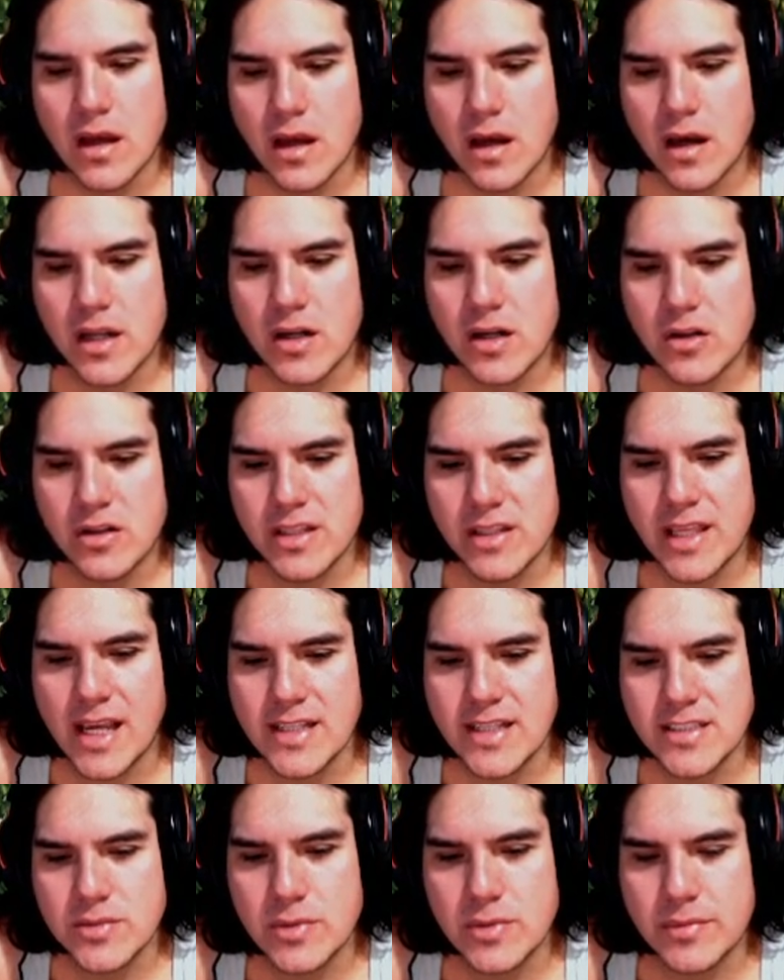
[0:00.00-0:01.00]
And all the
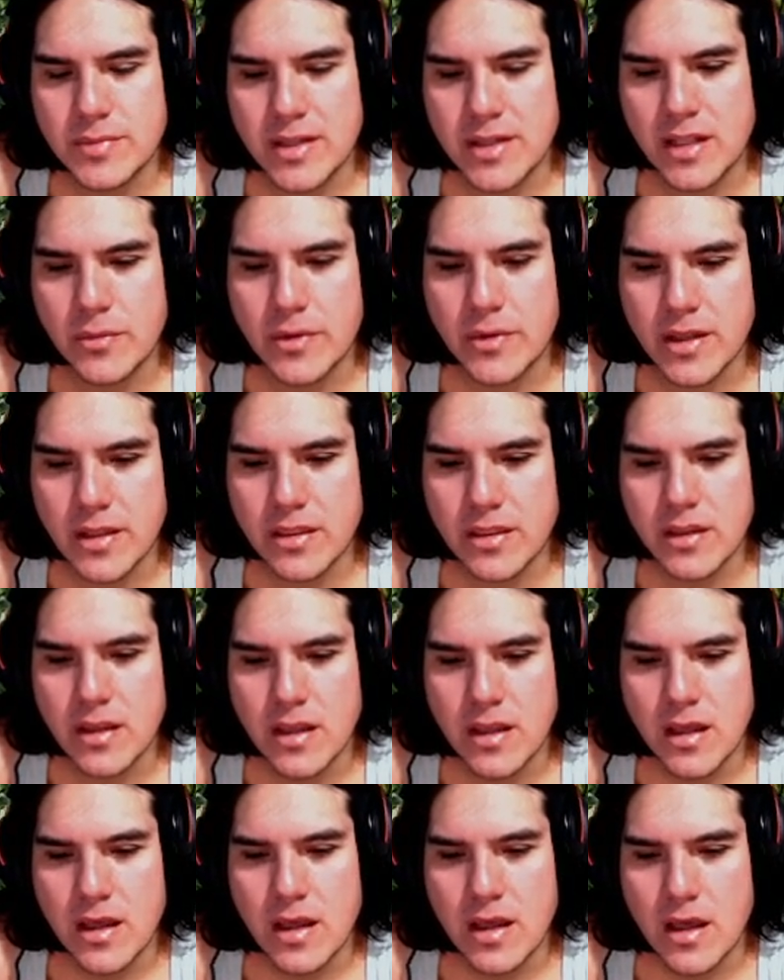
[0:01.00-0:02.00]
cases we've dealt with,
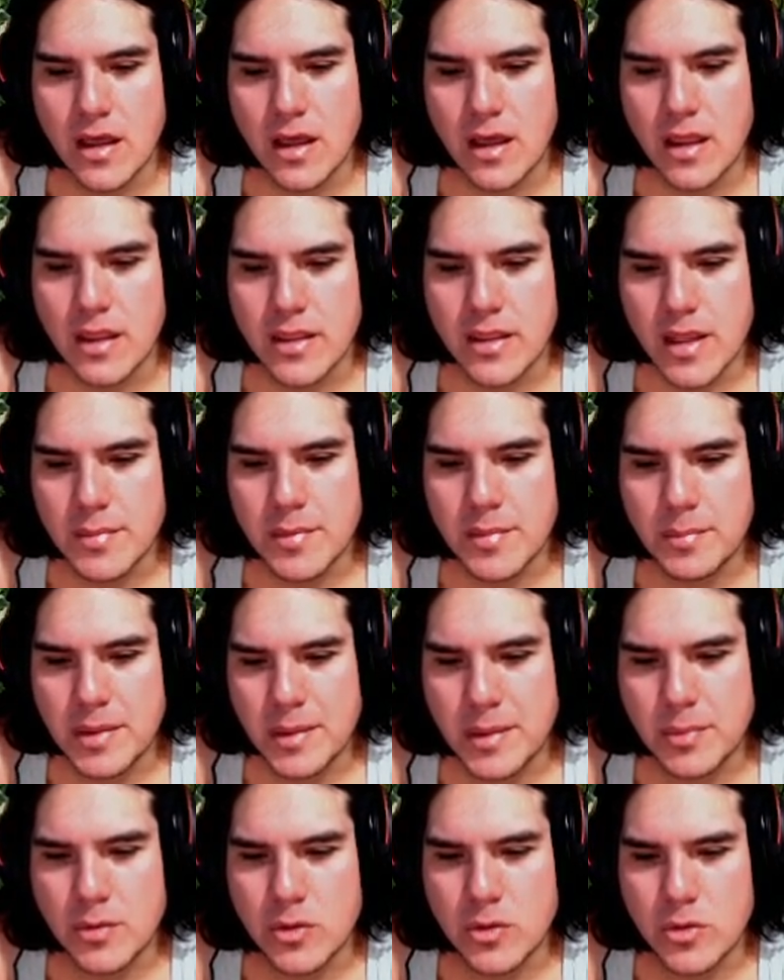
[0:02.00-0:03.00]
there have been
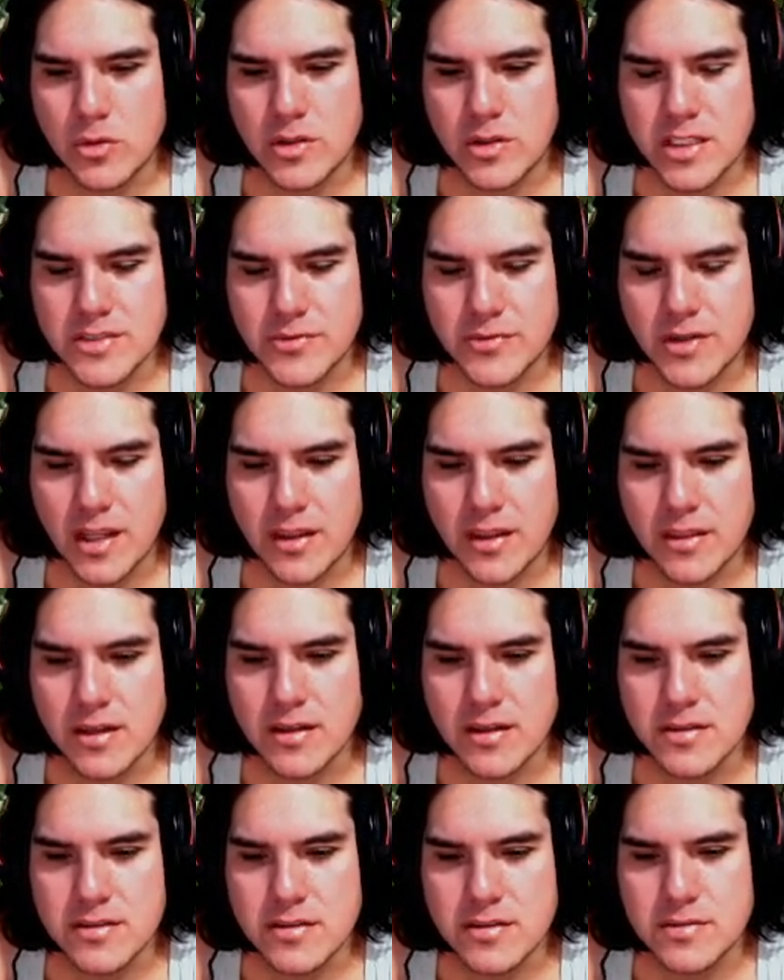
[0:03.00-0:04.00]
people who just forget
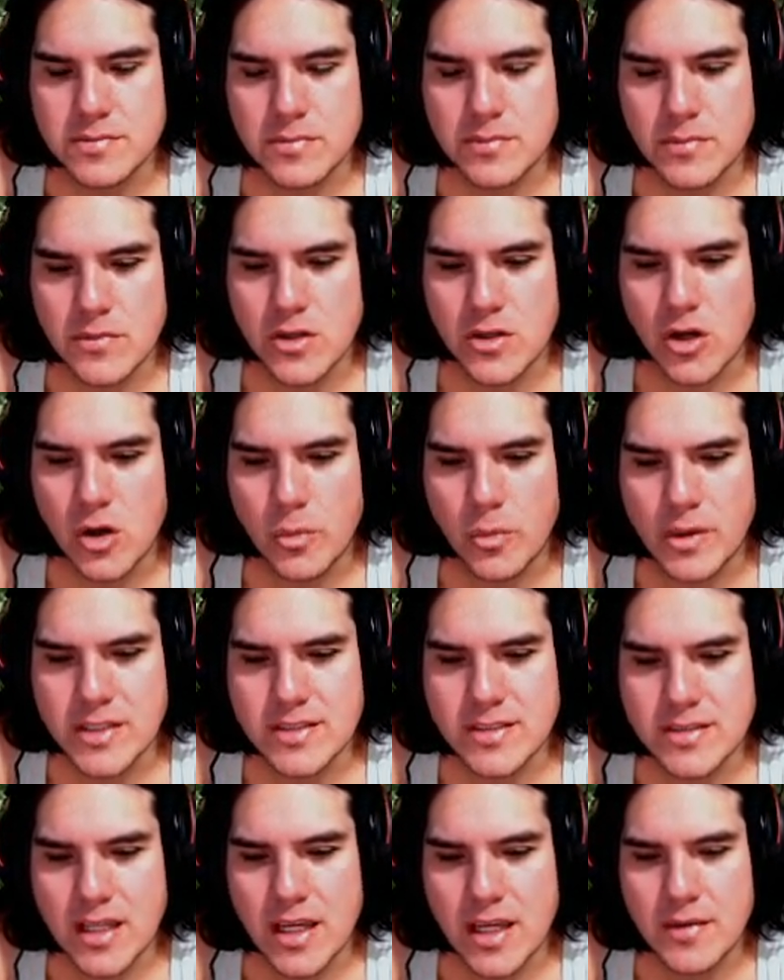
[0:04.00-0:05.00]
things. You're always
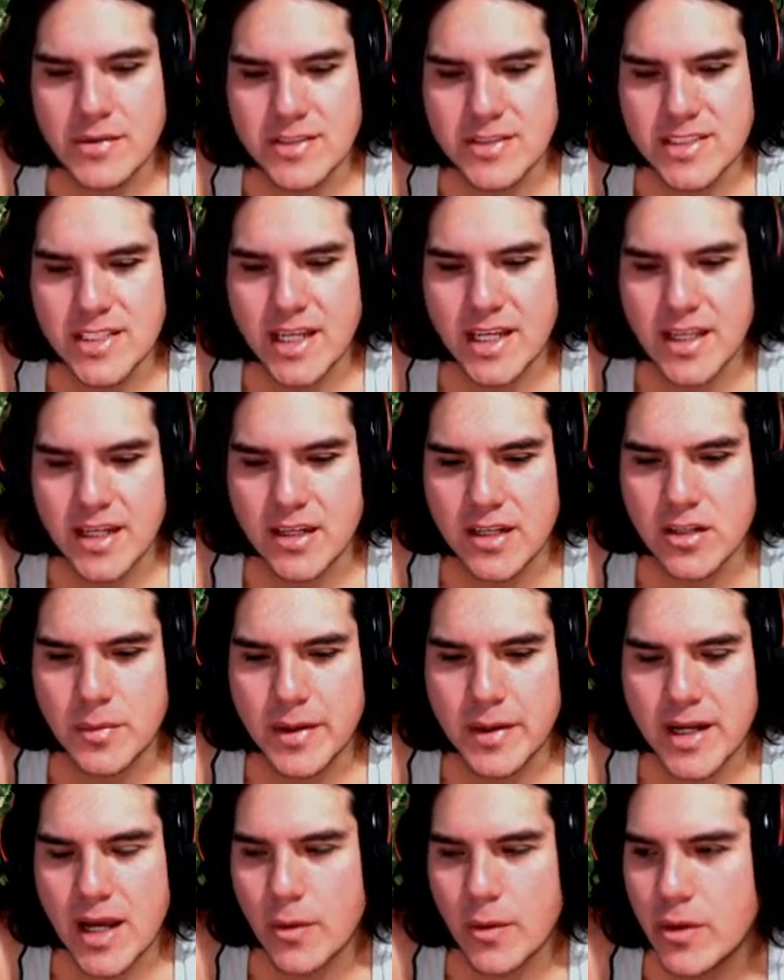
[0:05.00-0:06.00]
there investigating, no
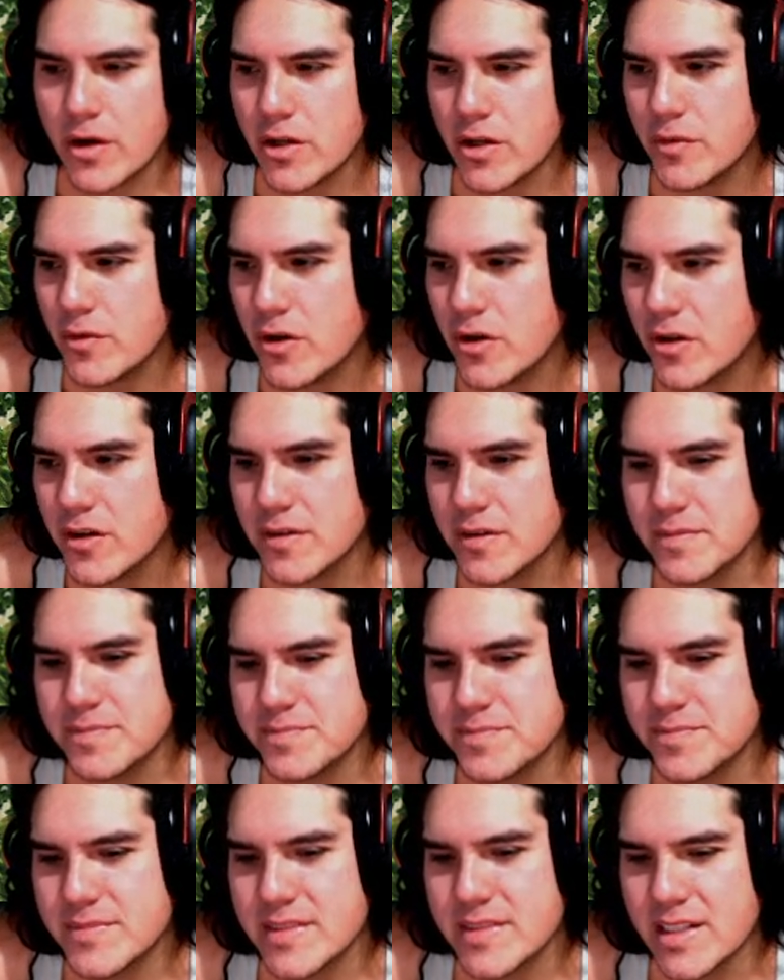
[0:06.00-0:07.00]
matter where you've gone.
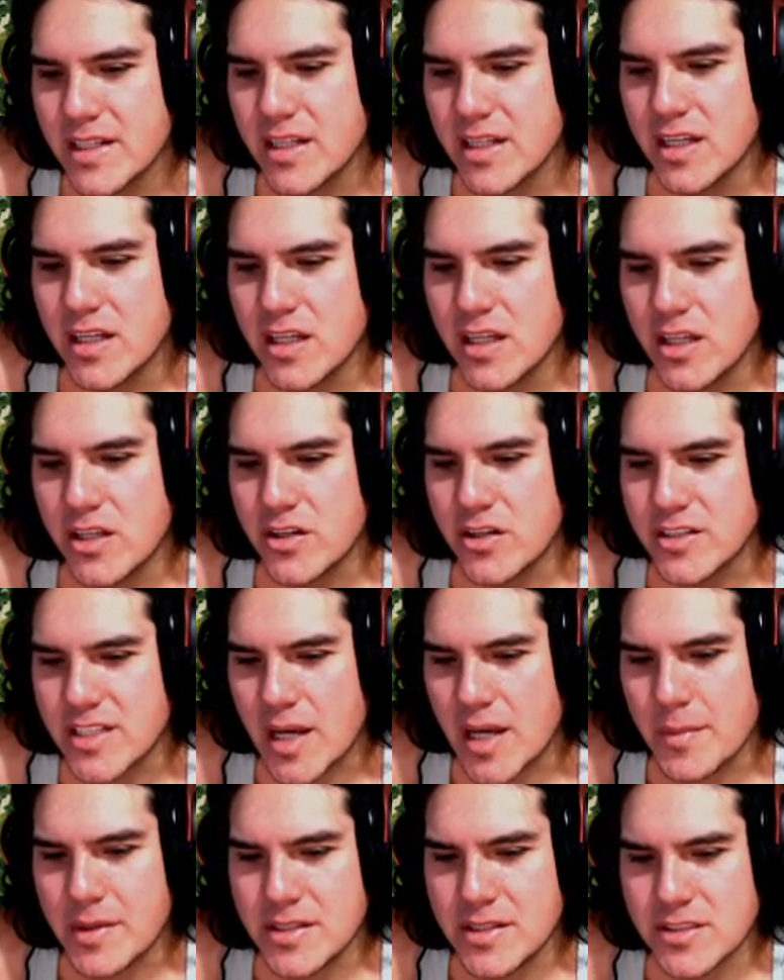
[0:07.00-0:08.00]
Your
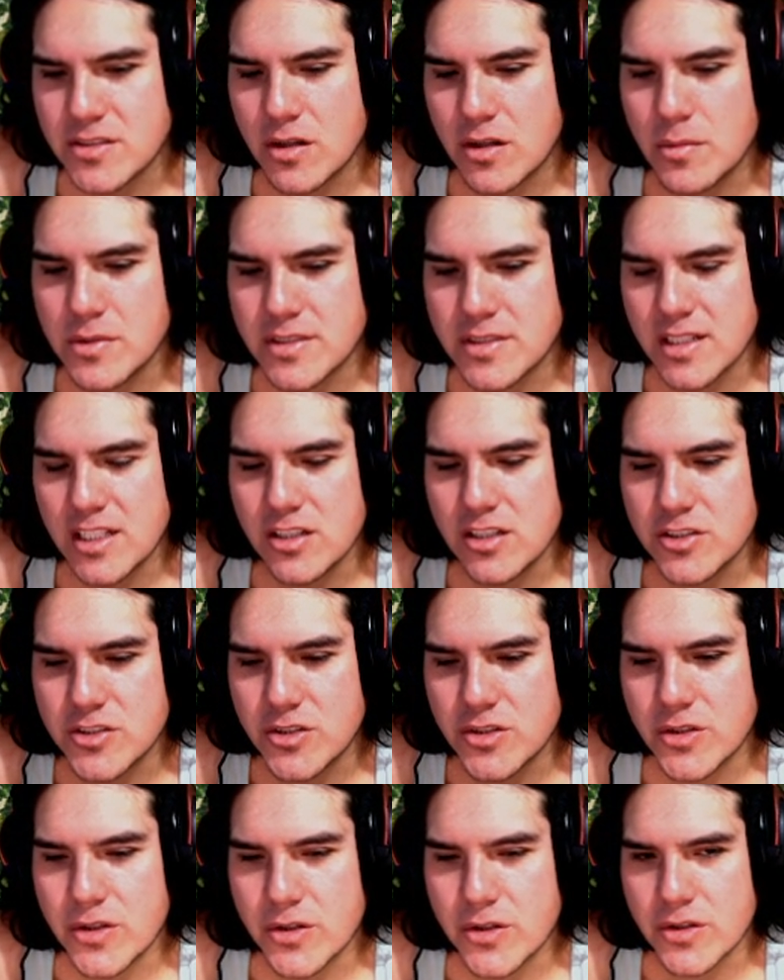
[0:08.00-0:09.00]
timing's almost a little too
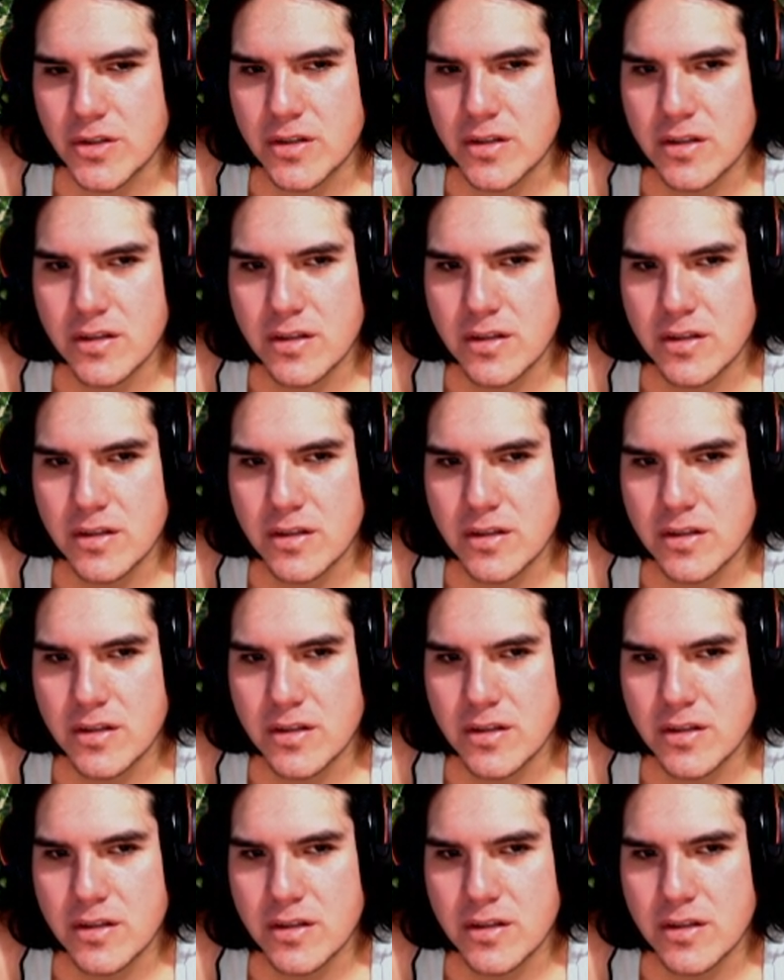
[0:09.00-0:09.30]
good.